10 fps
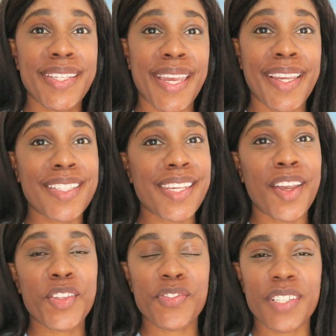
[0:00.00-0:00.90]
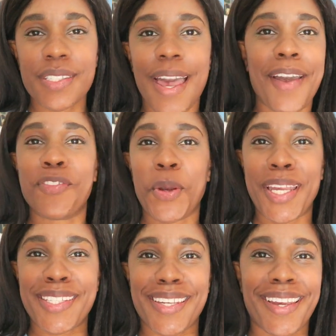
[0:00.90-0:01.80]
the day entails, friends, I have no
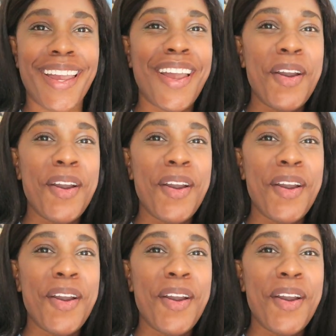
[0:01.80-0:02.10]
idea.